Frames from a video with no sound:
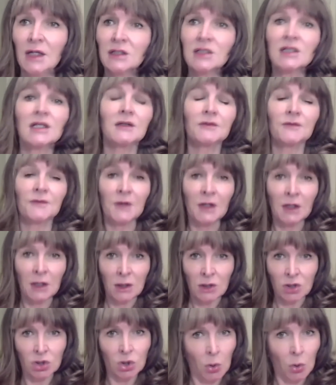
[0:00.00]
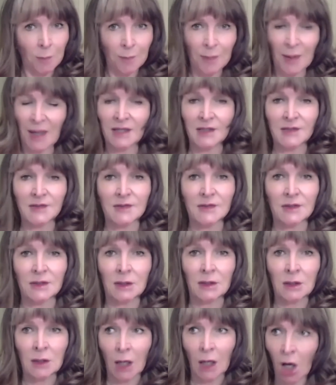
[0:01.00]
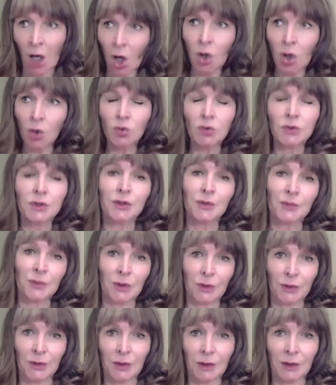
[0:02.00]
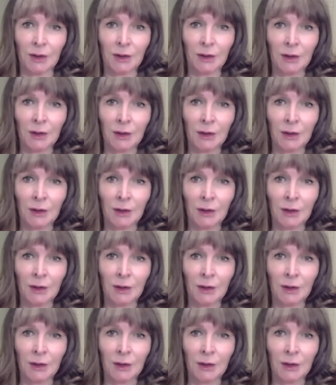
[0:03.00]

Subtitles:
to give your base a whole new look.